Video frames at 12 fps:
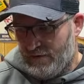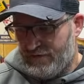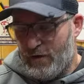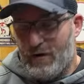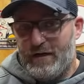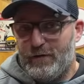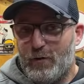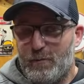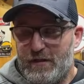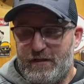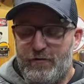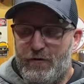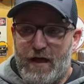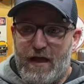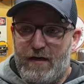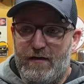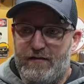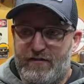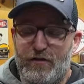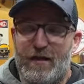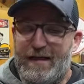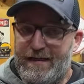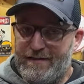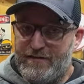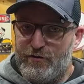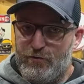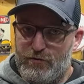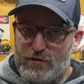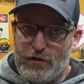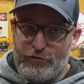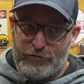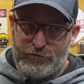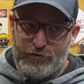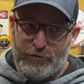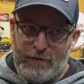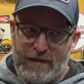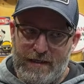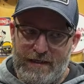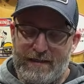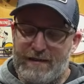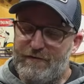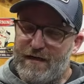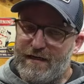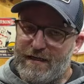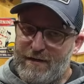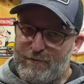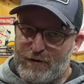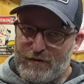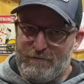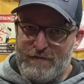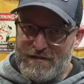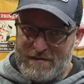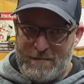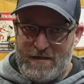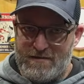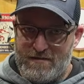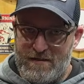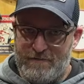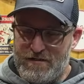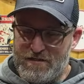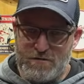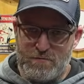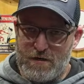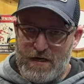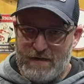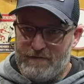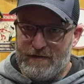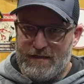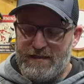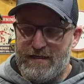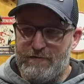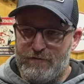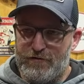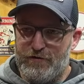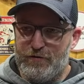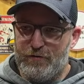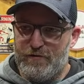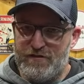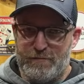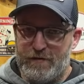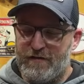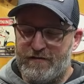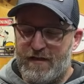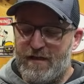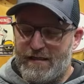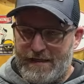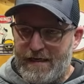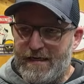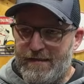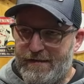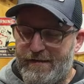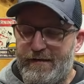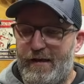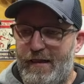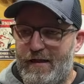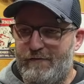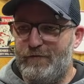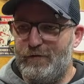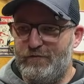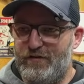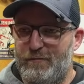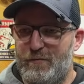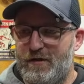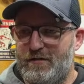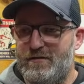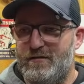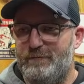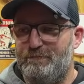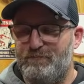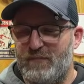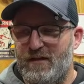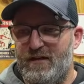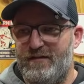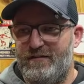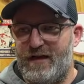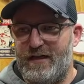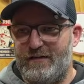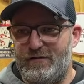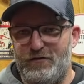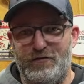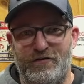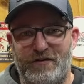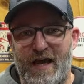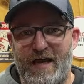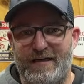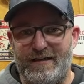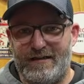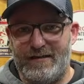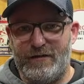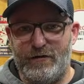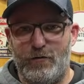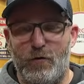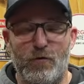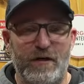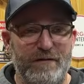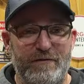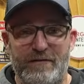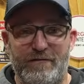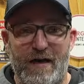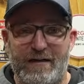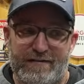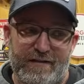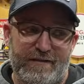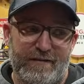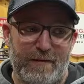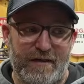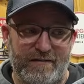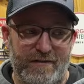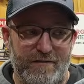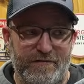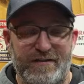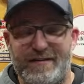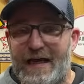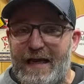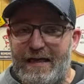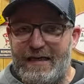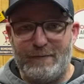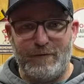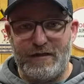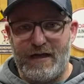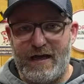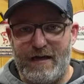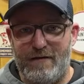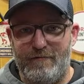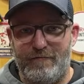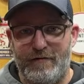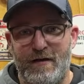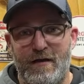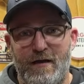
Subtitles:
So I normally do that until I get to closer to a weight. And if I could ever convince myself, this is what I can never do just because I like eating and I like food so much, is like you just add in a little, or even if I said to myself, today I'm going to have